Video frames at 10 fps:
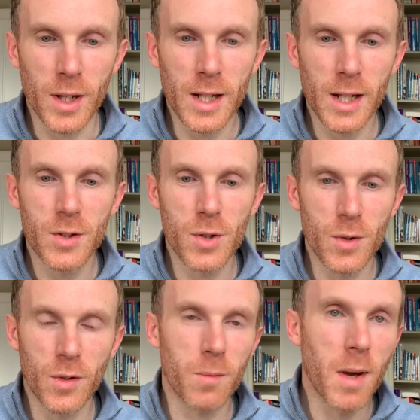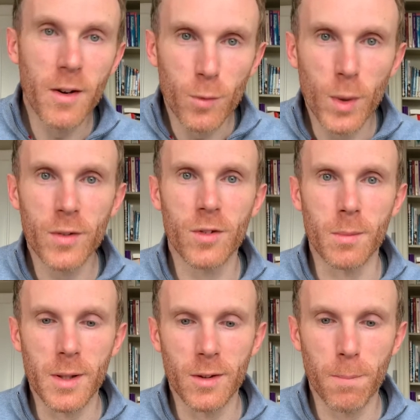He chooses men of wisdom
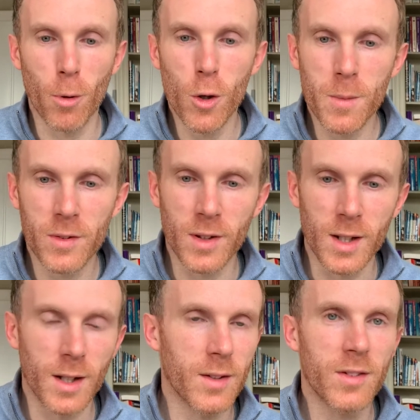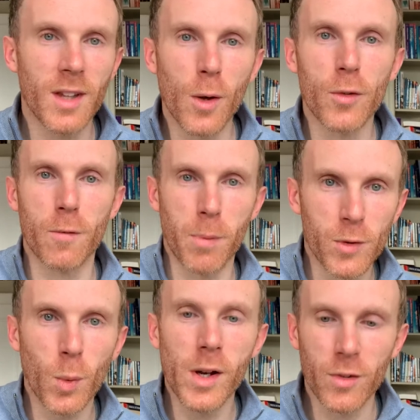and diplomacy and skills of
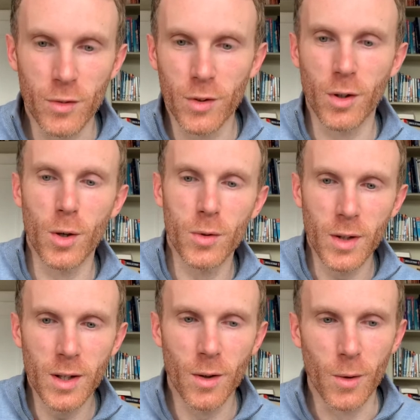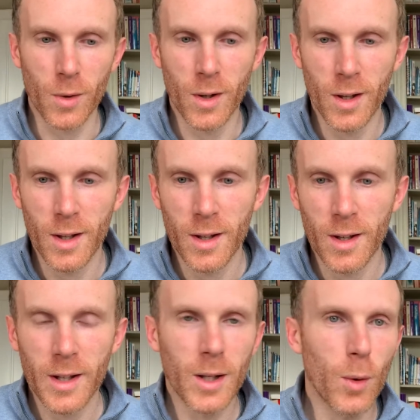persuasion to go to Iddo.
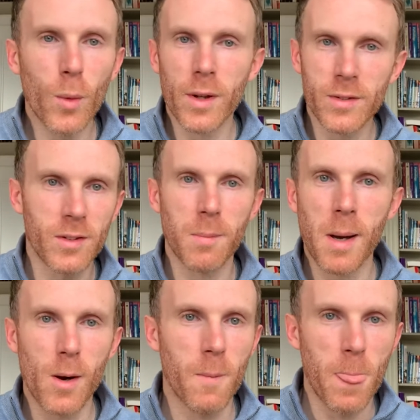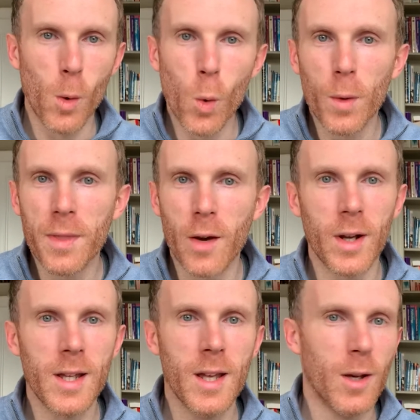You know, all this is about
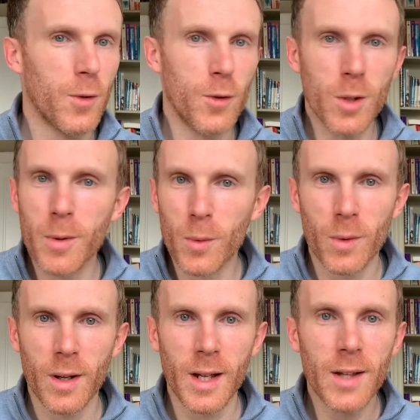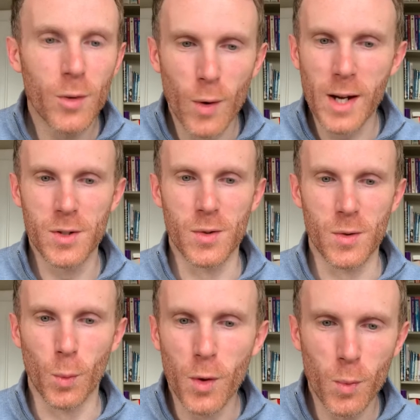ordinary human
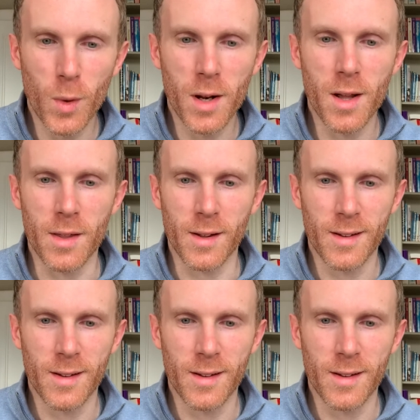interactions with one another.